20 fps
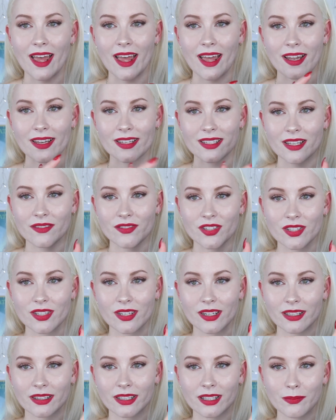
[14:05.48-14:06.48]
And they've just
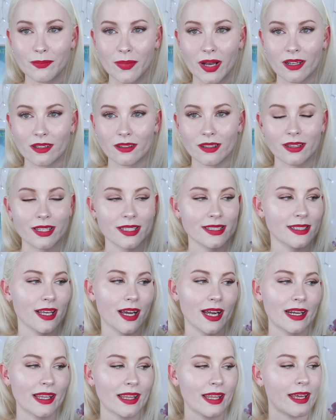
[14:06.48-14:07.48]
got a little buckle on the
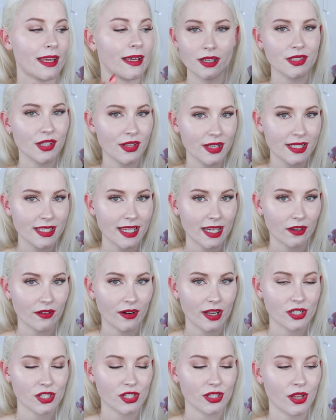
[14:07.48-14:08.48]
side there. It's only
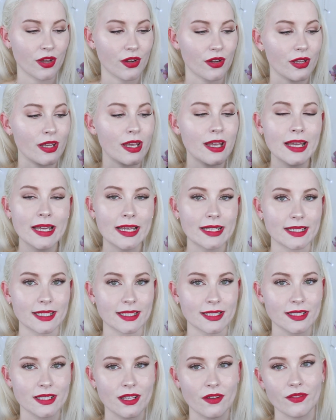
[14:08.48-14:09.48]
decoration though, it
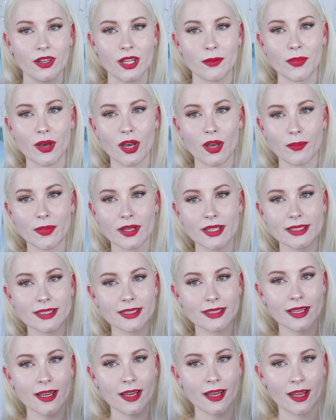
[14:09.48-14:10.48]
doesn't serve any
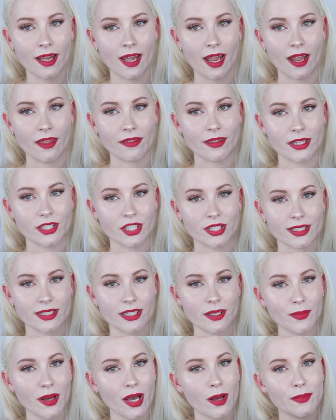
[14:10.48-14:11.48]
purpose, and then just
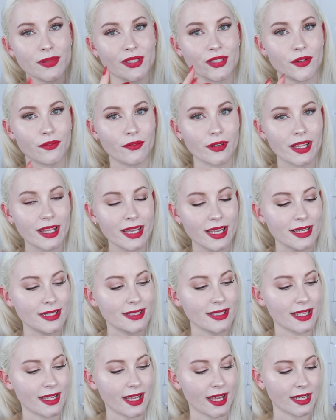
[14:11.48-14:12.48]
zip up, so really
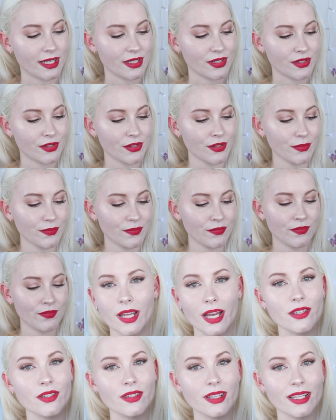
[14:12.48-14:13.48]
easy to get into.
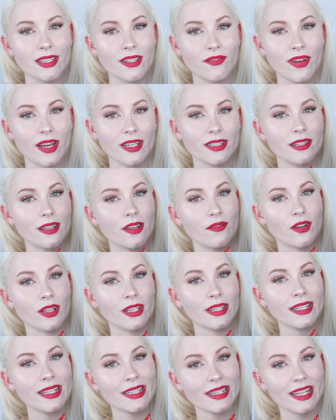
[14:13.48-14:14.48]
I do like the fact that they've
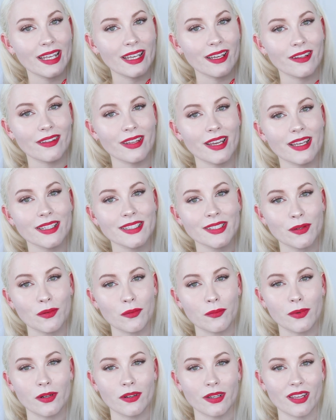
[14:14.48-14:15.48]
got a little heel there, so
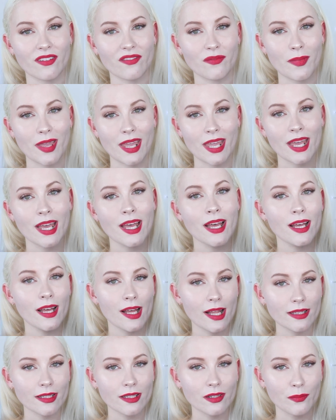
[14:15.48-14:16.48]
it will give me
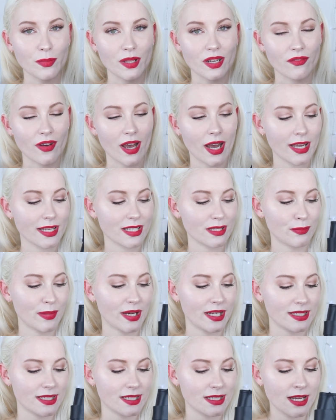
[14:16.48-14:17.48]
a little bit of height,
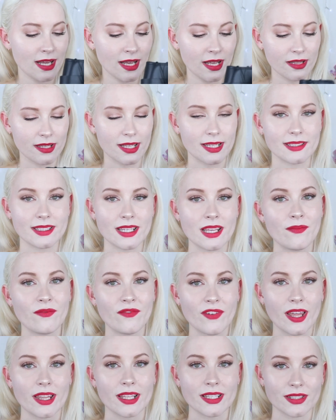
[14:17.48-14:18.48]
but they seem
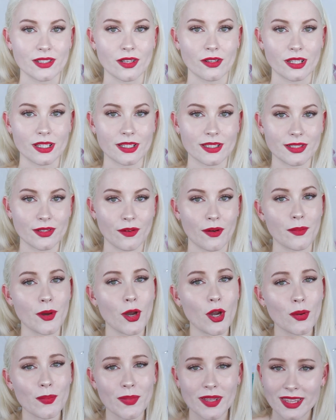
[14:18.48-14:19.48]
fairly solid, so I'm
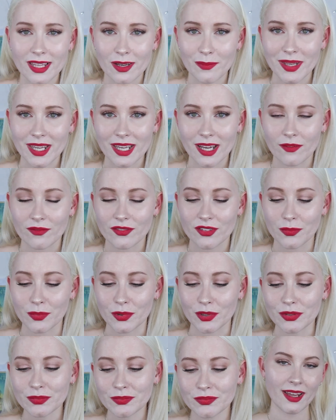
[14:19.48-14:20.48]
hoping they'll be
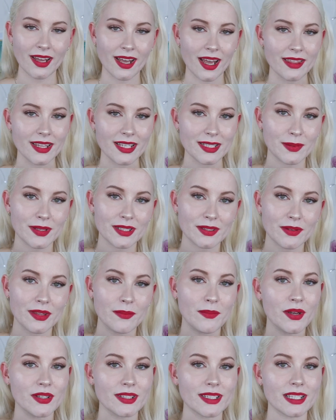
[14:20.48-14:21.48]
comfortable. And these ones were
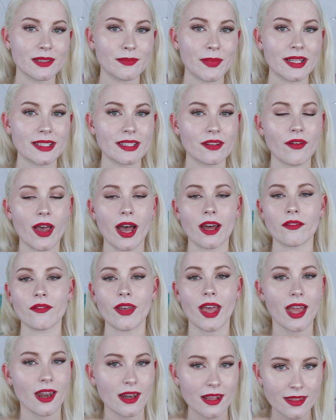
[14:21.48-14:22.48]
the most expensive out of
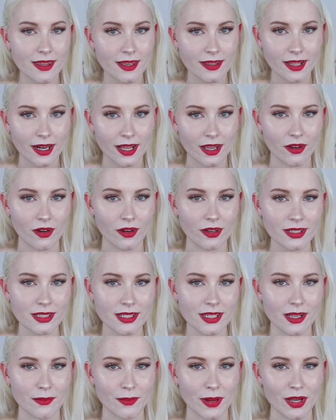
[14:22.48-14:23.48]
anything that I
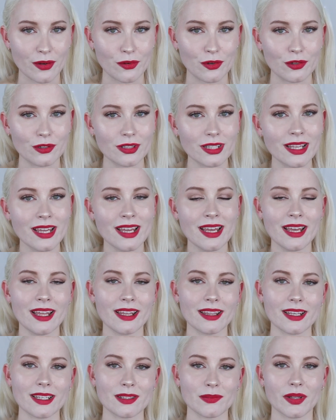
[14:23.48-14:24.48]
got in my haul.
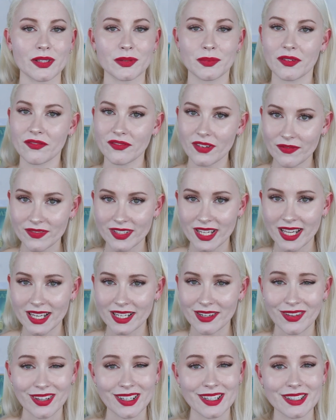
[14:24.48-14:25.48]
These ones were
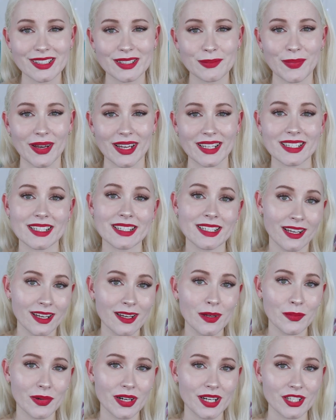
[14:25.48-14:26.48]
$15, but
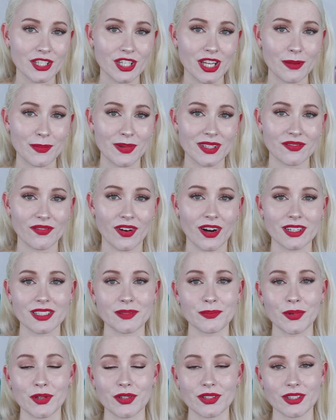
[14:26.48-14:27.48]
pretty cheap as far
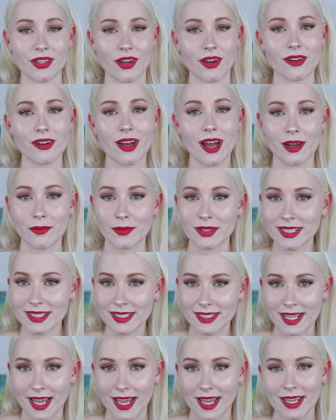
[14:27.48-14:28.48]
as boots go, I would
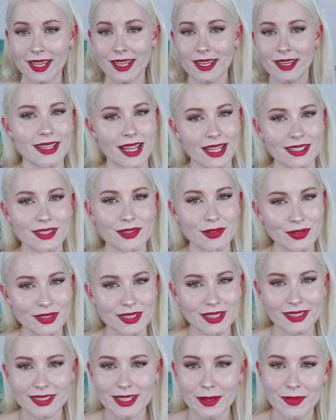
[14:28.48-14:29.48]
say. That's
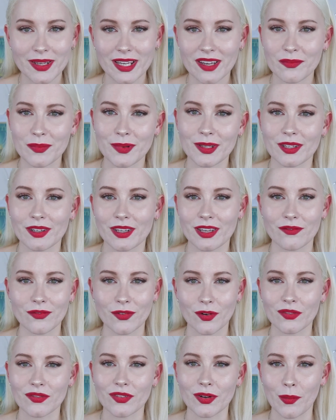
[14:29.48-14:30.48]
also something I've been looking
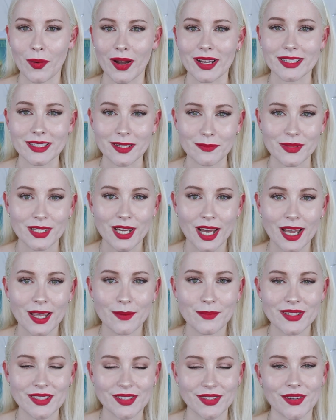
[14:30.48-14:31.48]
for quite some
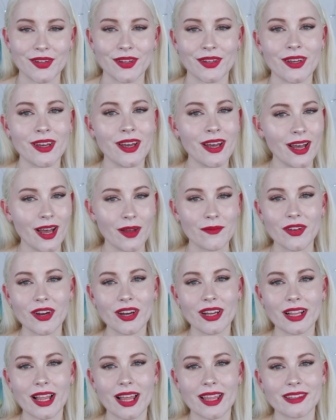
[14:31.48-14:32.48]
time, so I'm
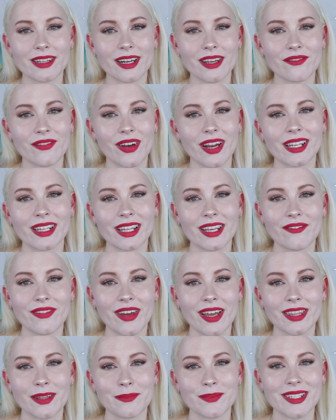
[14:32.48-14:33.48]
very glad that I finally
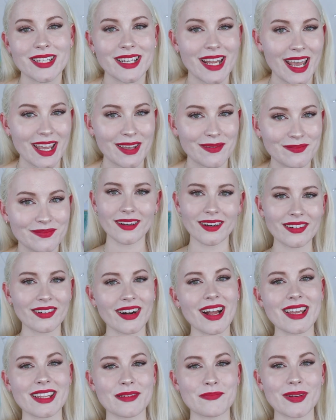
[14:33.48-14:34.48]
found them today.
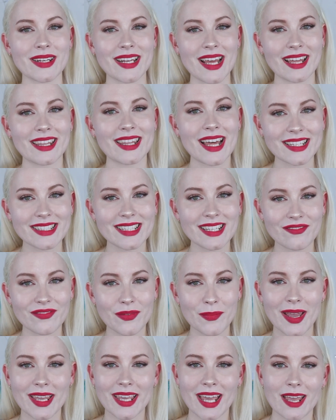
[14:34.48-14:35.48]
Alright, but now that's it
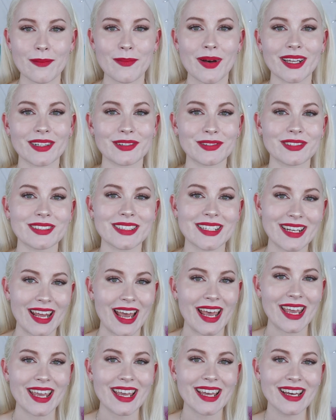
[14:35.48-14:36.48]
for my Kmart haul
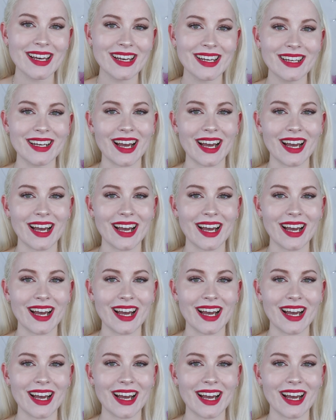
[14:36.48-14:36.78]
today.